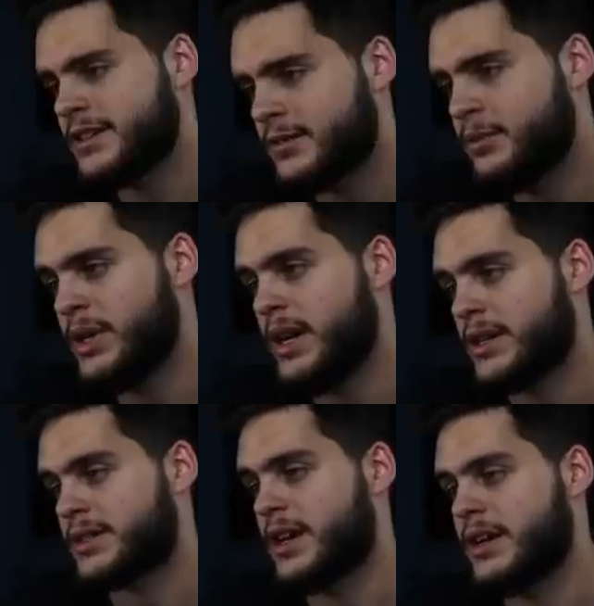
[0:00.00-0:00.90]
Some
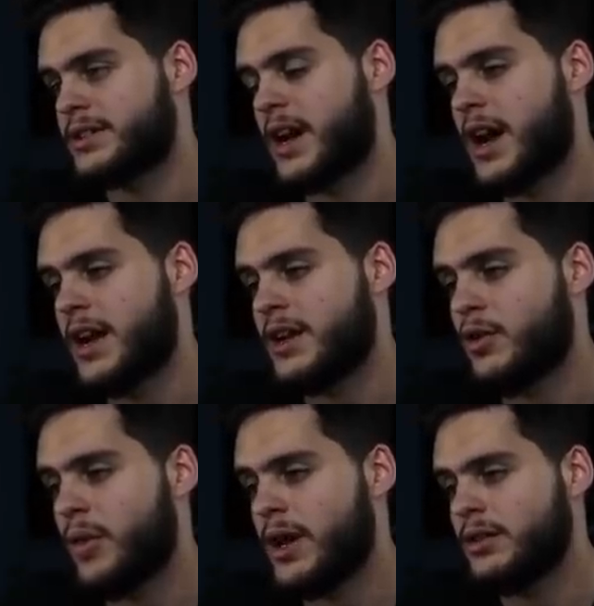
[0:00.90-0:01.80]
BS, guys. I
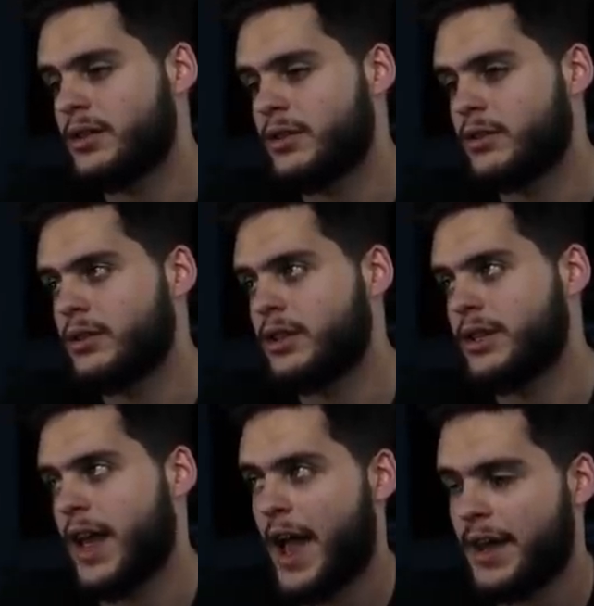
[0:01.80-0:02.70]
quite
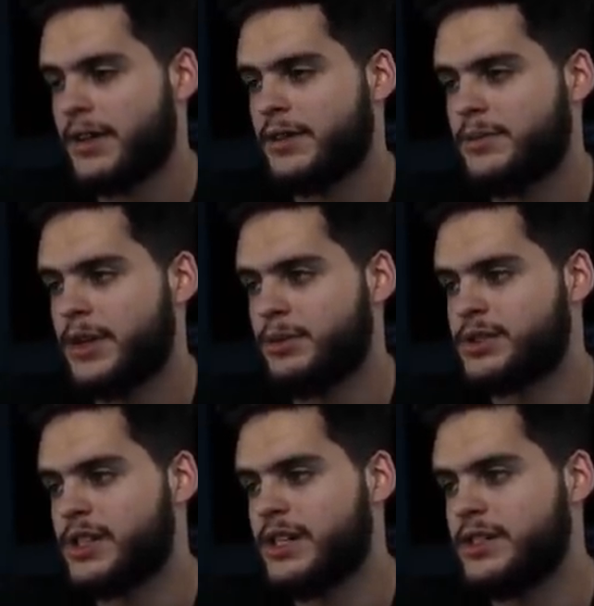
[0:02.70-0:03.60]
literally had him. It was
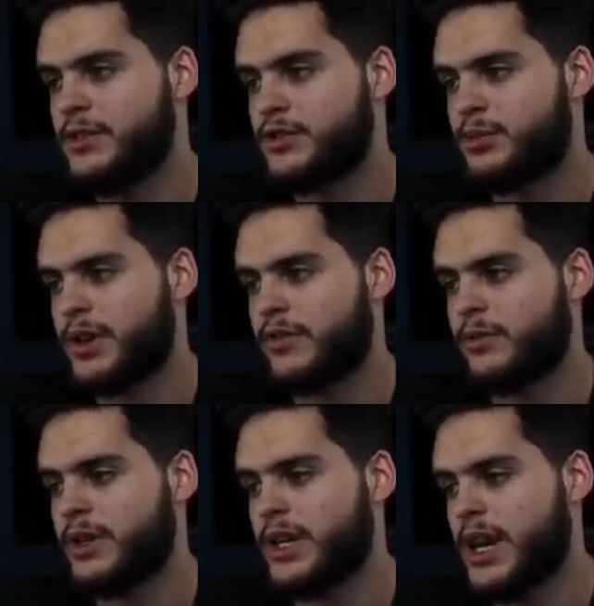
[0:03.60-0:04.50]
an easy user pick for
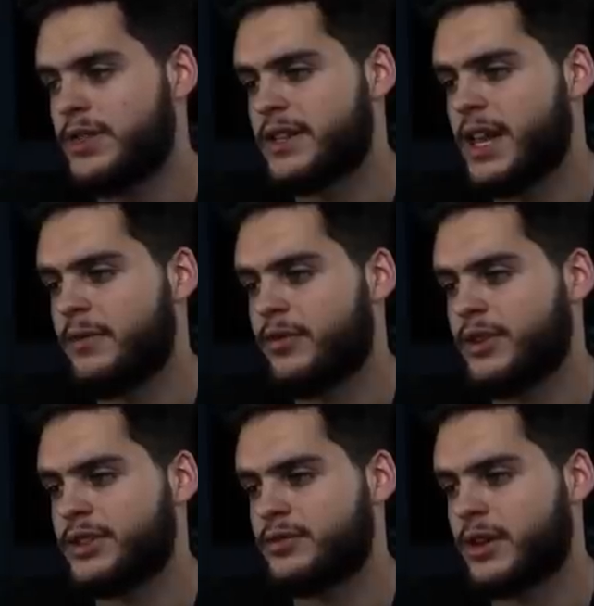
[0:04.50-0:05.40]
me, and the game
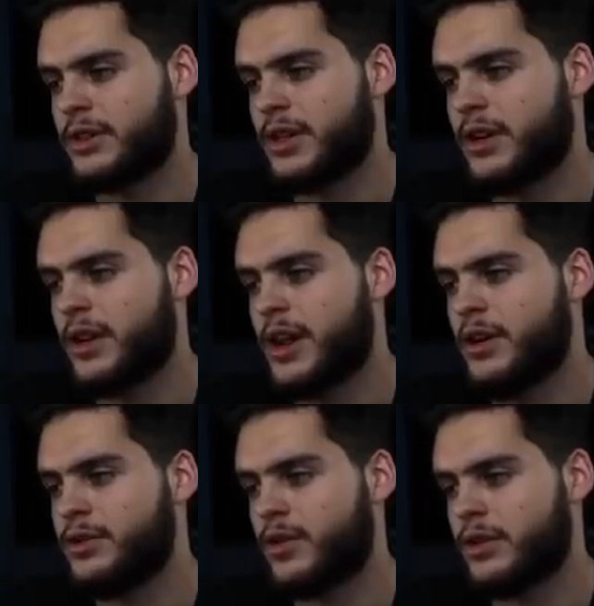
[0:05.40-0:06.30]
freezes right there. And I
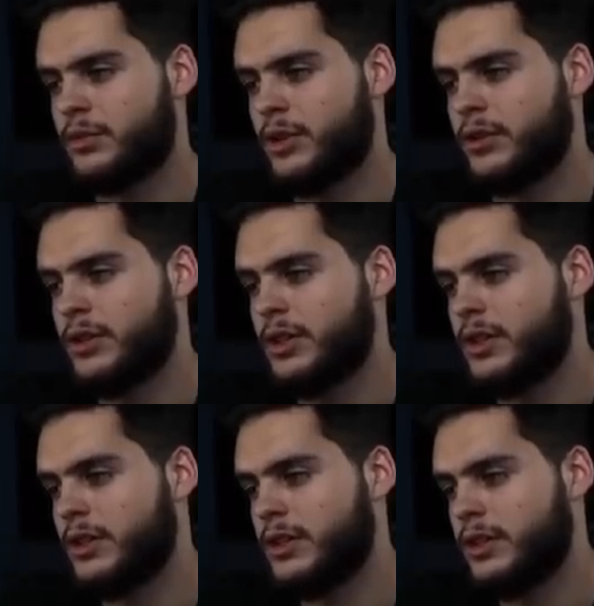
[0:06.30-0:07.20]
know he's running the ball.
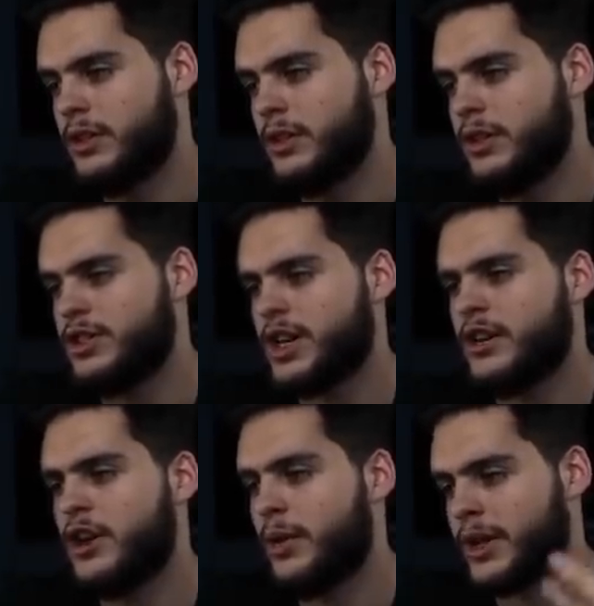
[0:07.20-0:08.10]
You just kind
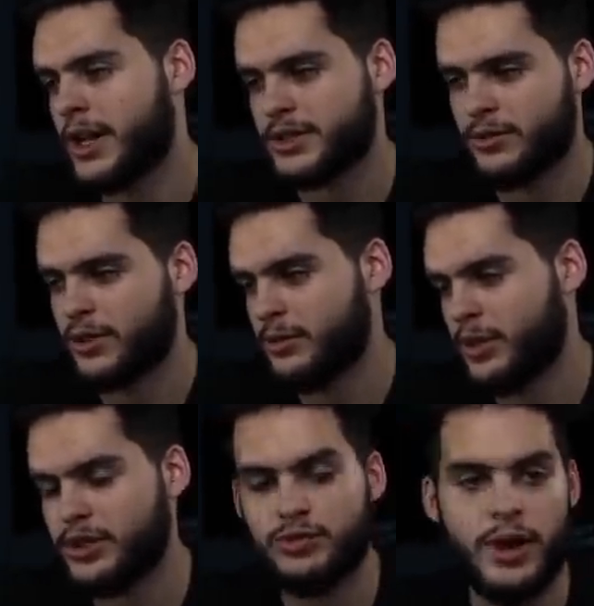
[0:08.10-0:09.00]
of know when a guy's gonna run the
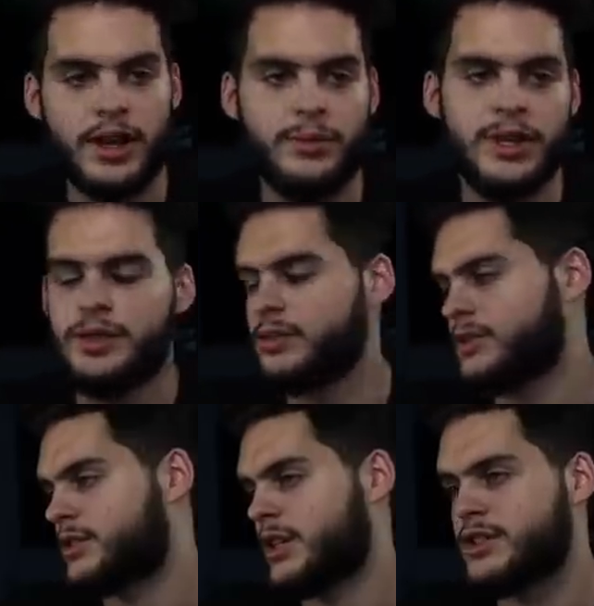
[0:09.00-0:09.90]
ball. I just ran commit. I
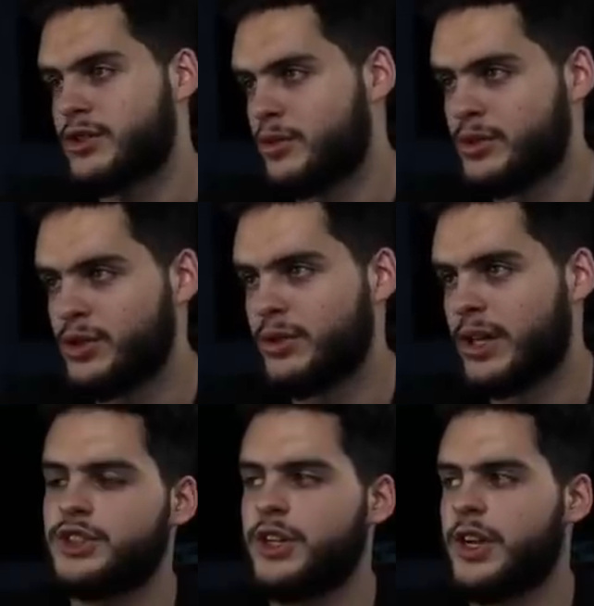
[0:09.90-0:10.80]
just knew he was doing
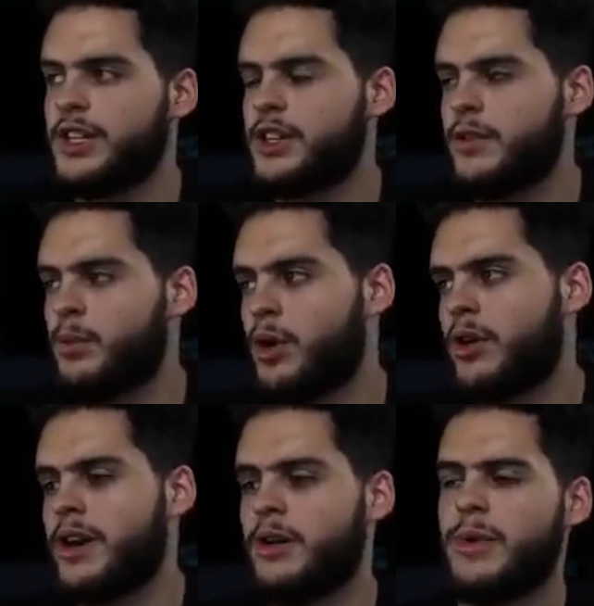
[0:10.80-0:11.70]
Trading. I should have the ball
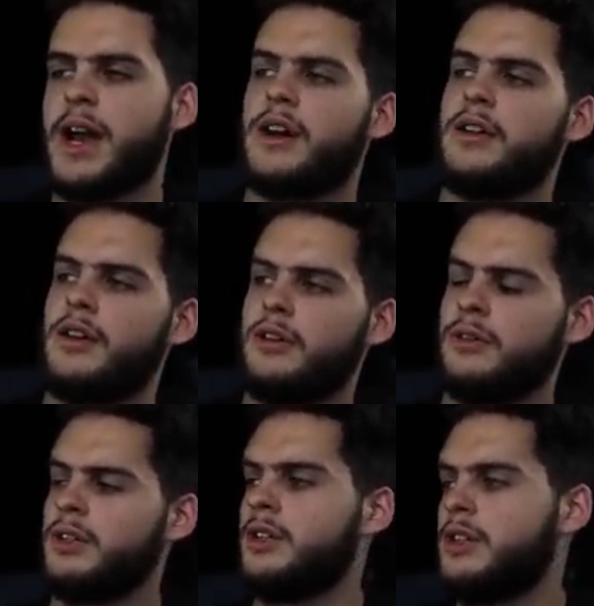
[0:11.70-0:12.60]
right now. Back on O,
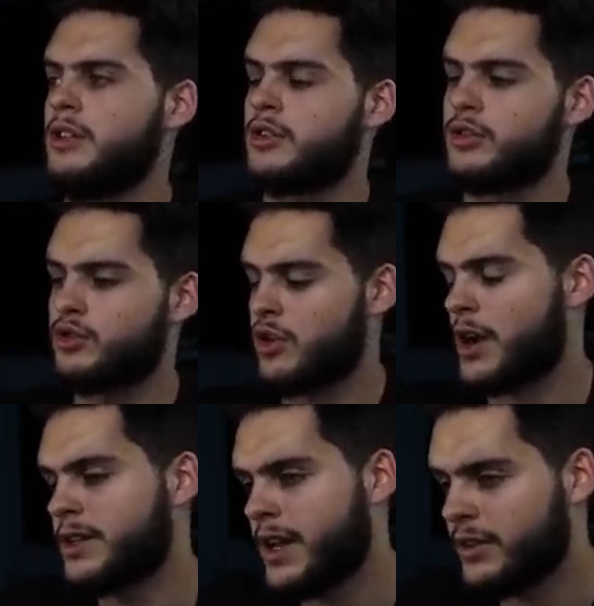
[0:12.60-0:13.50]

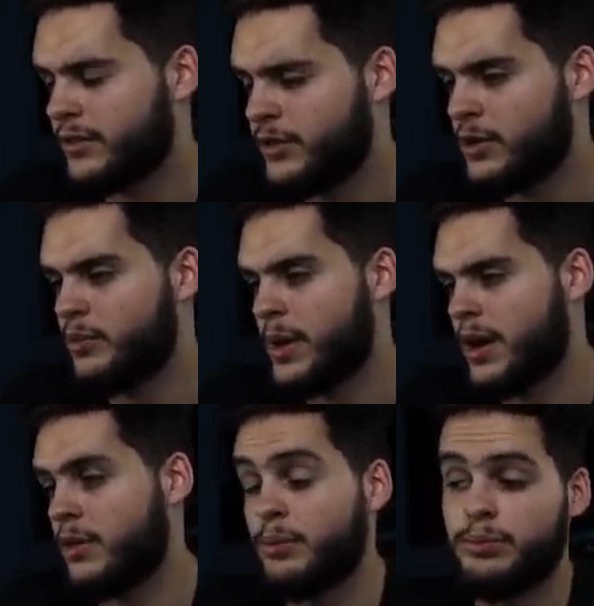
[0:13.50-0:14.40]
grinding down the field.
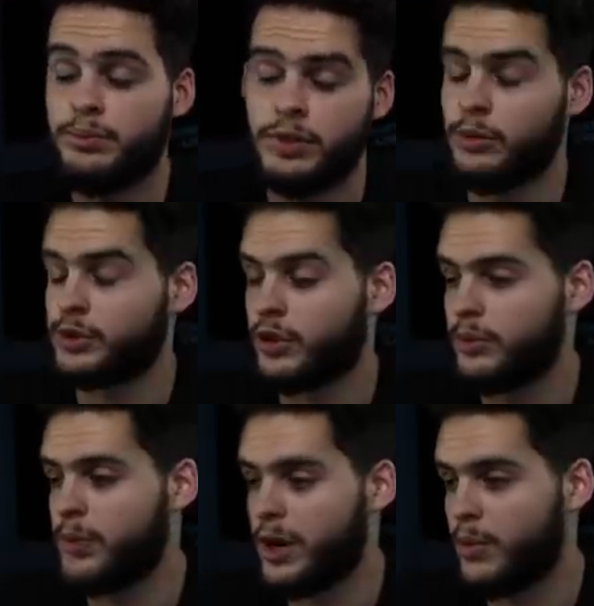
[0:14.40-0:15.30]
Bo, almost called
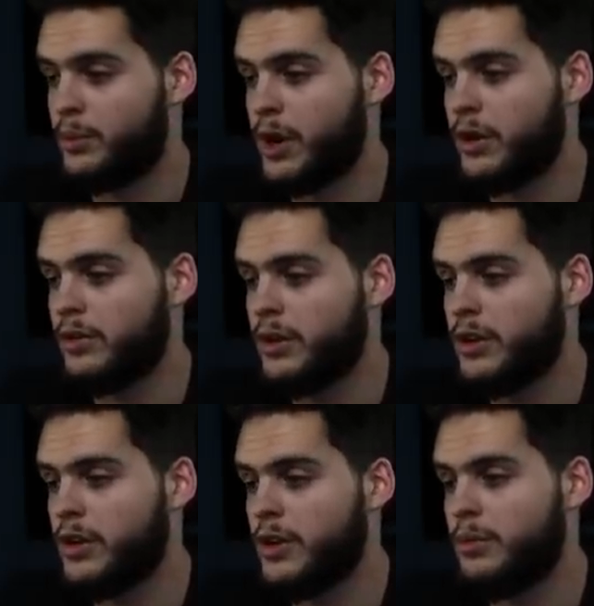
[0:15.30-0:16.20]
him Barry with Bo,
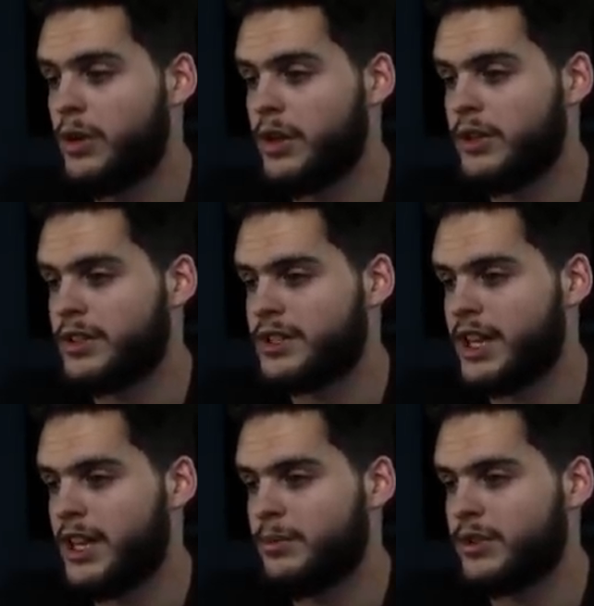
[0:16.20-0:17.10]
but this
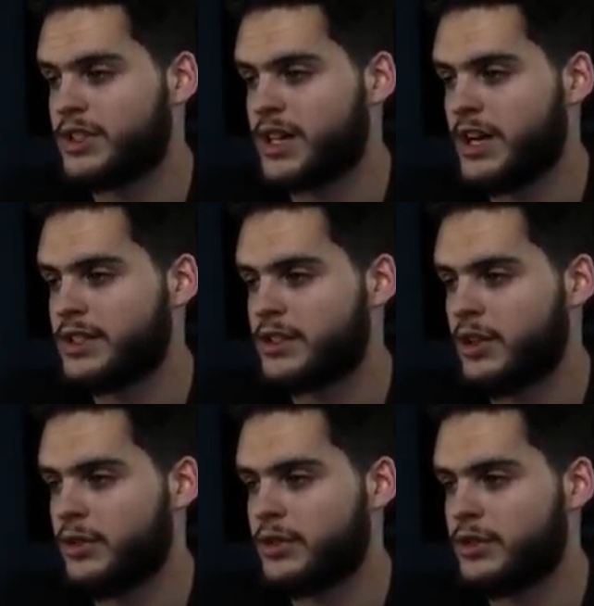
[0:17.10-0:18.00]
game decides it's
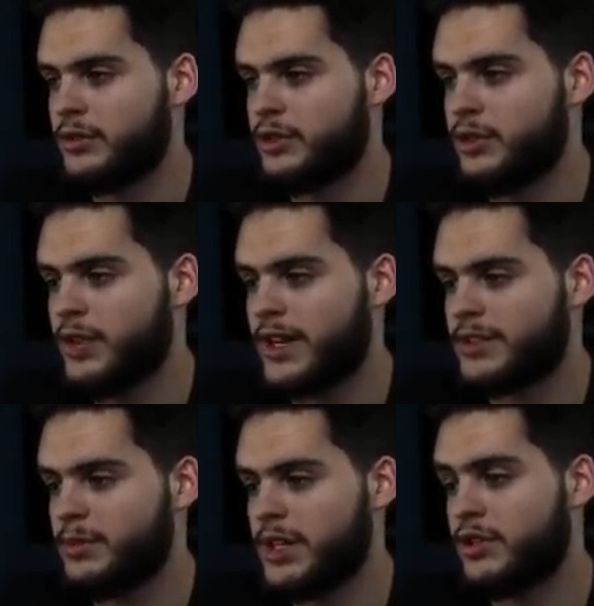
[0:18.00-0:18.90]
going to do that
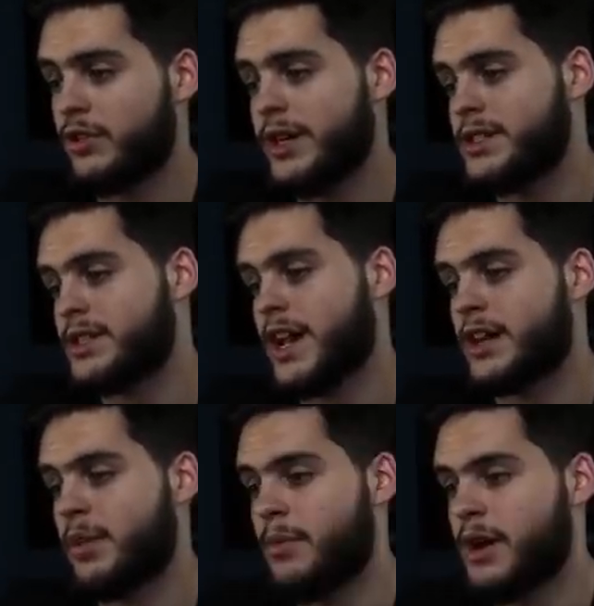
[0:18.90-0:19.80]
to me. Great
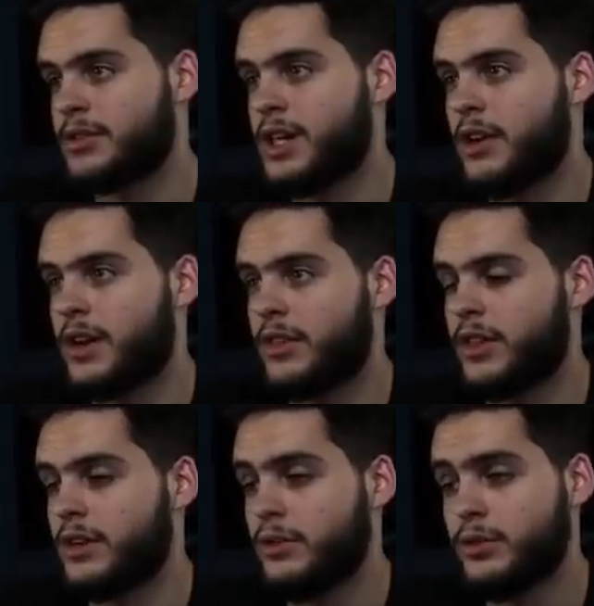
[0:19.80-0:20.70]
sack by Myles Garrett, I think.